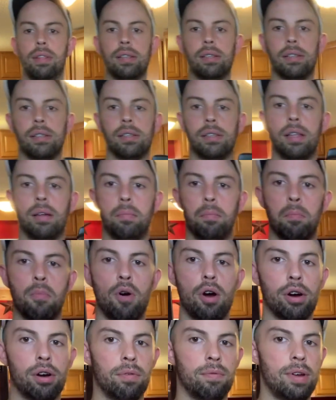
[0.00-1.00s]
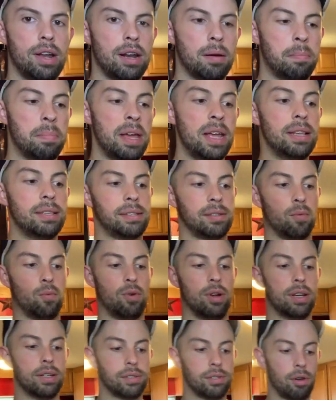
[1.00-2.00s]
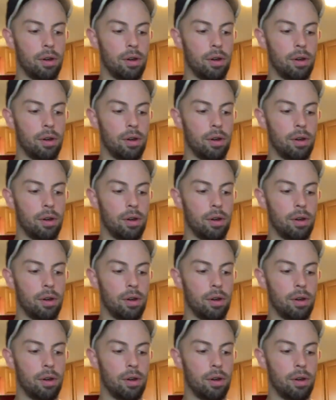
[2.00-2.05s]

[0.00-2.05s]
This is the Margherita Pizza one.